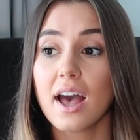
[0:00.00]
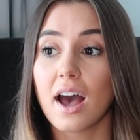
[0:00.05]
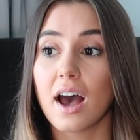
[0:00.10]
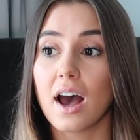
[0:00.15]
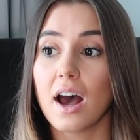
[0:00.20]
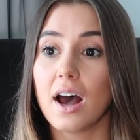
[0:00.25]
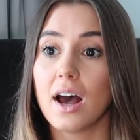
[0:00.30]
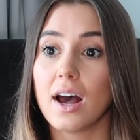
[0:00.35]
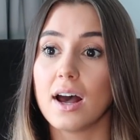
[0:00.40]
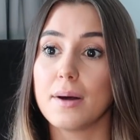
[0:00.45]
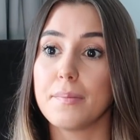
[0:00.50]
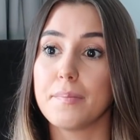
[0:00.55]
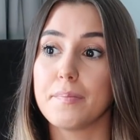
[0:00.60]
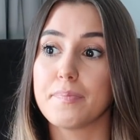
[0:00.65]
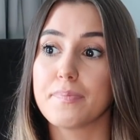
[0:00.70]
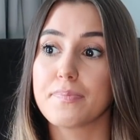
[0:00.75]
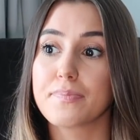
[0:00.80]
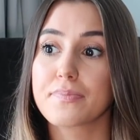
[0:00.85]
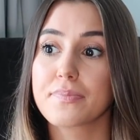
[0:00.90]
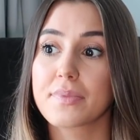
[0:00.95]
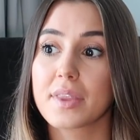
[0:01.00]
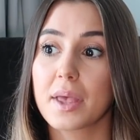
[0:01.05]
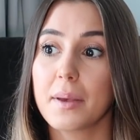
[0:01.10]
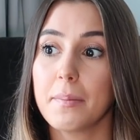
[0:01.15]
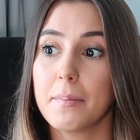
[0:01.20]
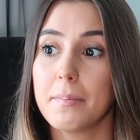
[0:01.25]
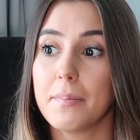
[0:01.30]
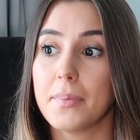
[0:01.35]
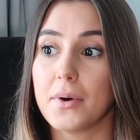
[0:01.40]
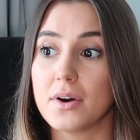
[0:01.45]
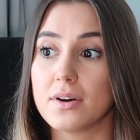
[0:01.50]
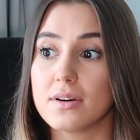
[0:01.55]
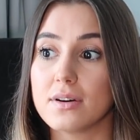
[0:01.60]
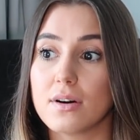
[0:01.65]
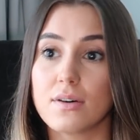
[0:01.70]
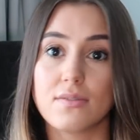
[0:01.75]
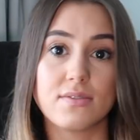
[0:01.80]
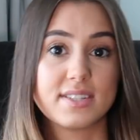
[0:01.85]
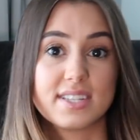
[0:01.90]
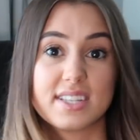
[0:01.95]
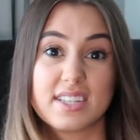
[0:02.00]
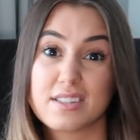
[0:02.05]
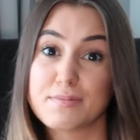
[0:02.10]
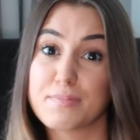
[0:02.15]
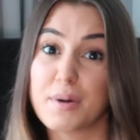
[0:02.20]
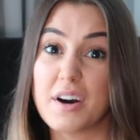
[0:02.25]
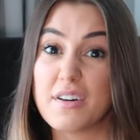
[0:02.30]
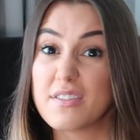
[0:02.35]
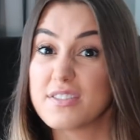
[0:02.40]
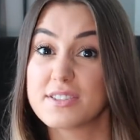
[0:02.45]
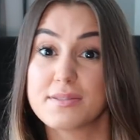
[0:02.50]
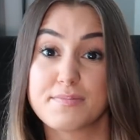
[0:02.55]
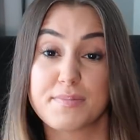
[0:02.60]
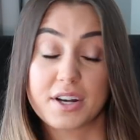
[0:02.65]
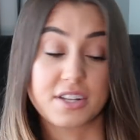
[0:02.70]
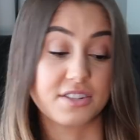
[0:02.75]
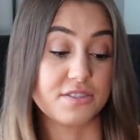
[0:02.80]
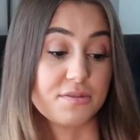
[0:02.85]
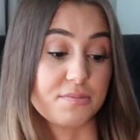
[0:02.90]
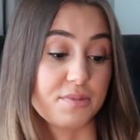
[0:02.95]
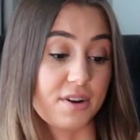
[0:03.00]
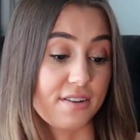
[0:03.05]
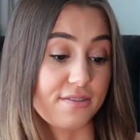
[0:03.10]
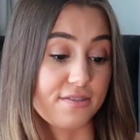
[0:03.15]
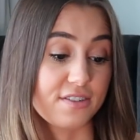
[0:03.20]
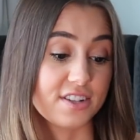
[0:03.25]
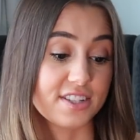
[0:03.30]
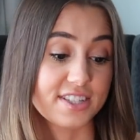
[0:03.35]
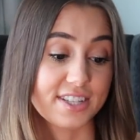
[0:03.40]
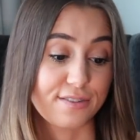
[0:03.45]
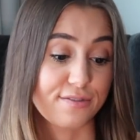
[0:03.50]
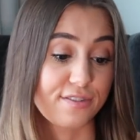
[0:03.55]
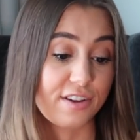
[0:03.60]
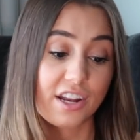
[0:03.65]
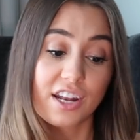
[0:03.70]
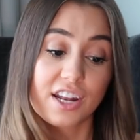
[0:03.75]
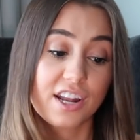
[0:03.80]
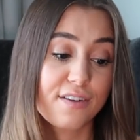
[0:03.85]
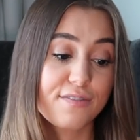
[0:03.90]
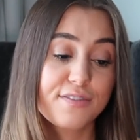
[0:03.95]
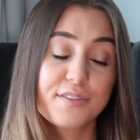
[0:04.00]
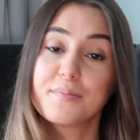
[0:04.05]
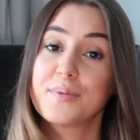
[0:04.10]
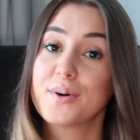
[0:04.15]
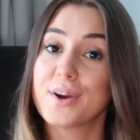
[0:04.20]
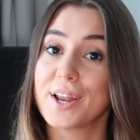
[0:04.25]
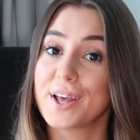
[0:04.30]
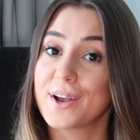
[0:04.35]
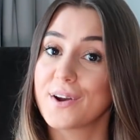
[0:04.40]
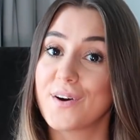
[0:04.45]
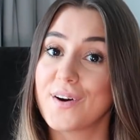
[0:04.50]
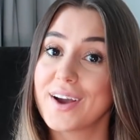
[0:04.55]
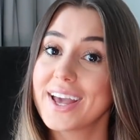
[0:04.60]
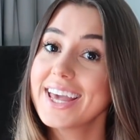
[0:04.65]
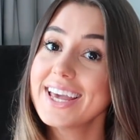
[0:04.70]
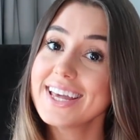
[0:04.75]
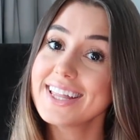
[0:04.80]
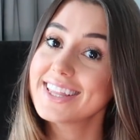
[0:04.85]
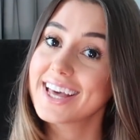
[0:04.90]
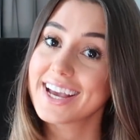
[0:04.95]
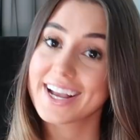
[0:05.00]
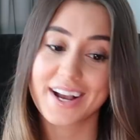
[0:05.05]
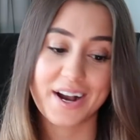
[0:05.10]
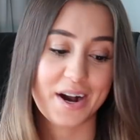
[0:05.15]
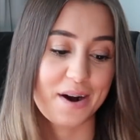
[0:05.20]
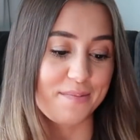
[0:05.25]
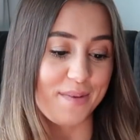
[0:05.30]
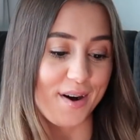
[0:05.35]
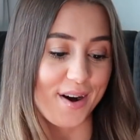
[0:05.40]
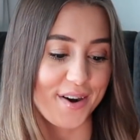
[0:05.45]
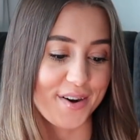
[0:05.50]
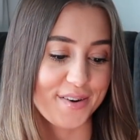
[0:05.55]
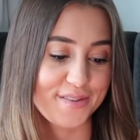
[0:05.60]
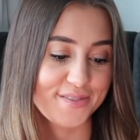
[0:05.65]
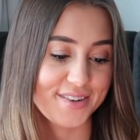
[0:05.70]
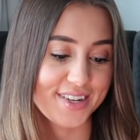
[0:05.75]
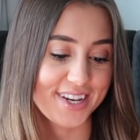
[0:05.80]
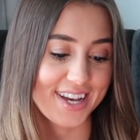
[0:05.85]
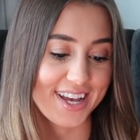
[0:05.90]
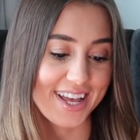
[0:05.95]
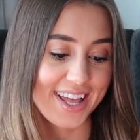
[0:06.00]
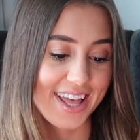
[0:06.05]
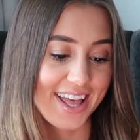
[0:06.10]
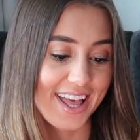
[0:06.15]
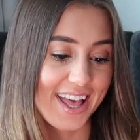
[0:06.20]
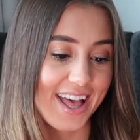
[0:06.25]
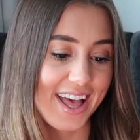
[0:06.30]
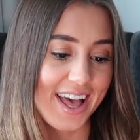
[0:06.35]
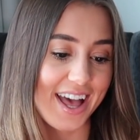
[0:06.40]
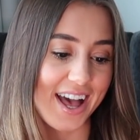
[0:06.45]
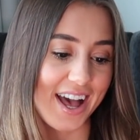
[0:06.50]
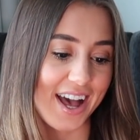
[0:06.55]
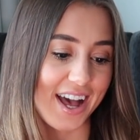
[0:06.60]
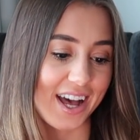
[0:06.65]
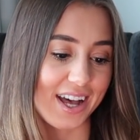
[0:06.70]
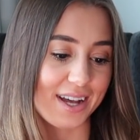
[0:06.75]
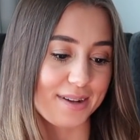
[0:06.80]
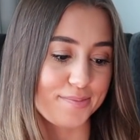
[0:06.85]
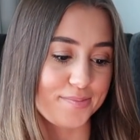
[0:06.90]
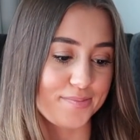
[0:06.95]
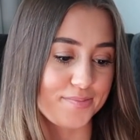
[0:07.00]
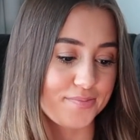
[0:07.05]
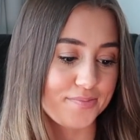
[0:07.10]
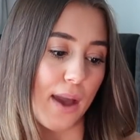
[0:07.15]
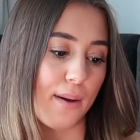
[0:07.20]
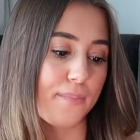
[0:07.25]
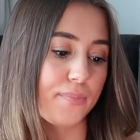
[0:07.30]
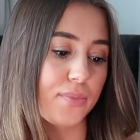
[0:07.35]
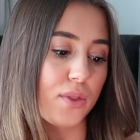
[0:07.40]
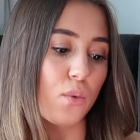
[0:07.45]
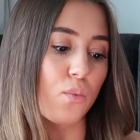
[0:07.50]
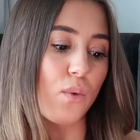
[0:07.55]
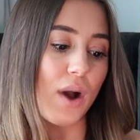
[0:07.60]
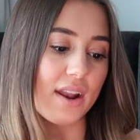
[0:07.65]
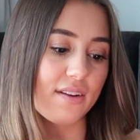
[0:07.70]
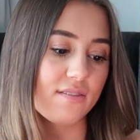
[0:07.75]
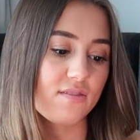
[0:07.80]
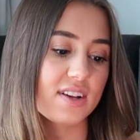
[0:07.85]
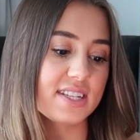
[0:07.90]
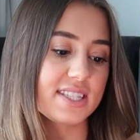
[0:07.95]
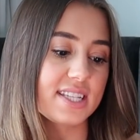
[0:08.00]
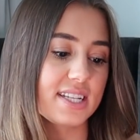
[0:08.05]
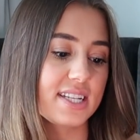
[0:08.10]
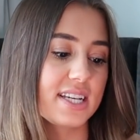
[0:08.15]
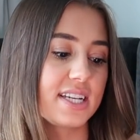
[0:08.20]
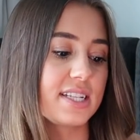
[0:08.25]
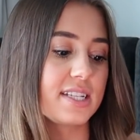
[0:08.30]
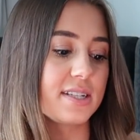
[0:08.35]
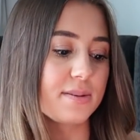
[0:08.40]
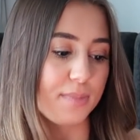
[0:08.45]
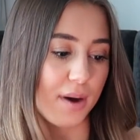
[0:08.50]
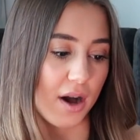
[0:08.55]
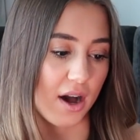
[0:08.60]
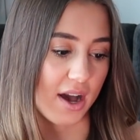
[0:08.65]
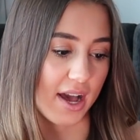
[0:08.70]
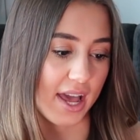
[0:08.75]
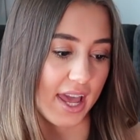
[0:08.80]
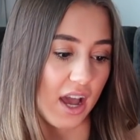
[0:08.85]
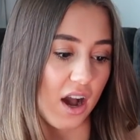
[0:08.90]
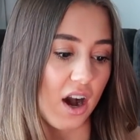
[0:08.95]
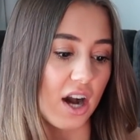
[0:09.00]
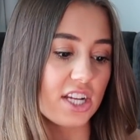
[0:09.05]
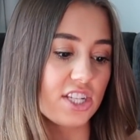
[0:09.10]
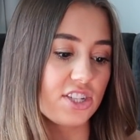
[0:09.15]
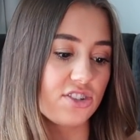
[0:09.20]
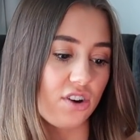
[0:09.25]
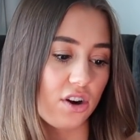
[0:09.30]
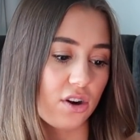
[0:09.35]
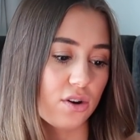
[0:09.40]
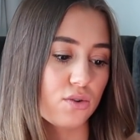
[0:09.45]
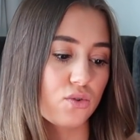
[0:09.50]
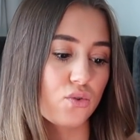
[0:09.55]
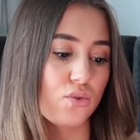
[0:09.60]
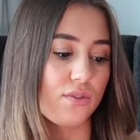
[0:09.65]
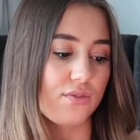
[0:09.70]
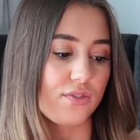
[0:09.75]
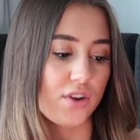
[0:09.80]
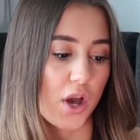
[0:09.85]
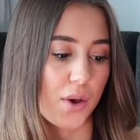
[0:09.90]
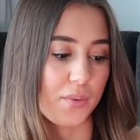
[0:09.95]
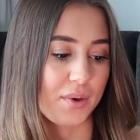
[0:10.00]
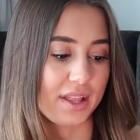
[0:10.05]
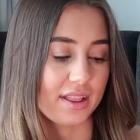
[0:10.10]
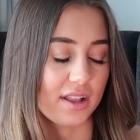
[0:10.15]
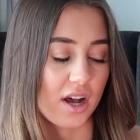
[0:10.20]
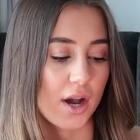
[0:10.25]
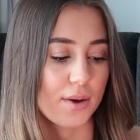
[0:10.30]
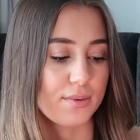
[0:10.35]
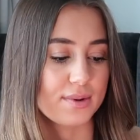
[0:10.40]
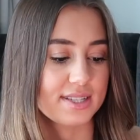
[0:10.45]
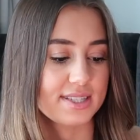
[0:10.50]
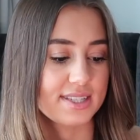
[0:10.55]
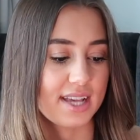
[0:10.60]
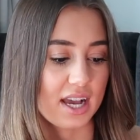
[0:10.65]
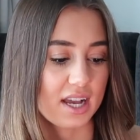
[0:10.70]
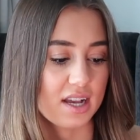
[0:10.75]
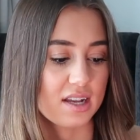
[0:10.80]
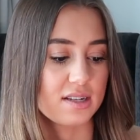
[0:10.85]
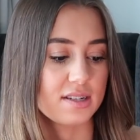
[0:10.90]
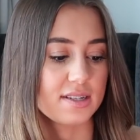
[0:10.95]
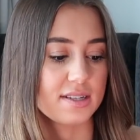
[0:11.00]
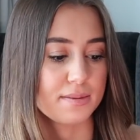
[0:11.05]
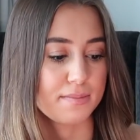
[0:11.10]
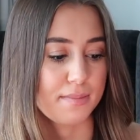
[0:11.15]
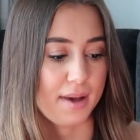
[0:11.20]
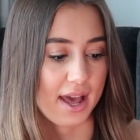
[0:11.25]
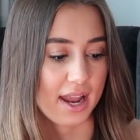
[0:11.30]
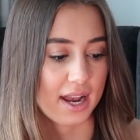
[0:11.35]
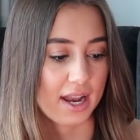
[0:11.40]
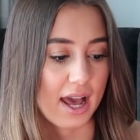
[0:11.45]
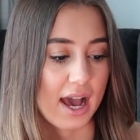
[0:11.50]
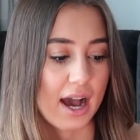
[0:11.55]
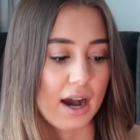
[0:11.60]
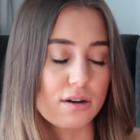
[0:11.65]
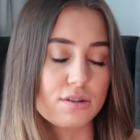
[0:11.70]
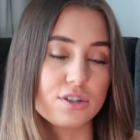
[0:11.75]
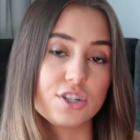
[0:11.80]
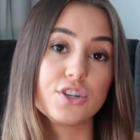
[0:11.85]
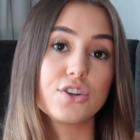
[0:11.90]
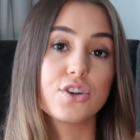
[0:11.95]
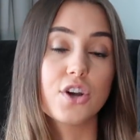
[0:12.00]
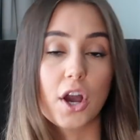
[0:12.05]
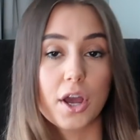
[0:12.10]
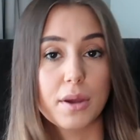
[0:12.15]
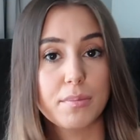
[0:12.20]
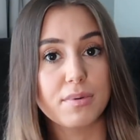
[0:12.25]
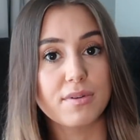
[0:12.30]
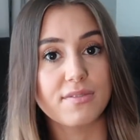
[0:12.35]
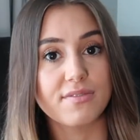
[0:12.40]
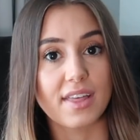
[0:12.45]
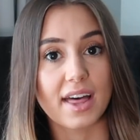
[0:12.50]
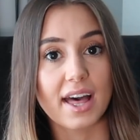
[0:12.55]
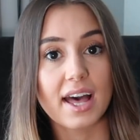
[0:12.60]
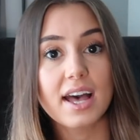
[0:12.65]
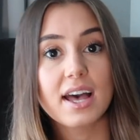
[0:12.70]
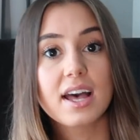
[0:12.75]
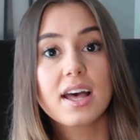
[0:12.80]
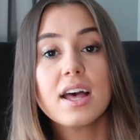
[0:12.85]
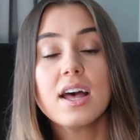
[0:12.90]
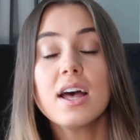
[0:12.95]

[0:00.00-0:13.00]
But obviously it's personal preference. If you love the boiling hot heat, then come after. When visiting Dubai, I struggled with knowing that I was second to men. How do you cope with that?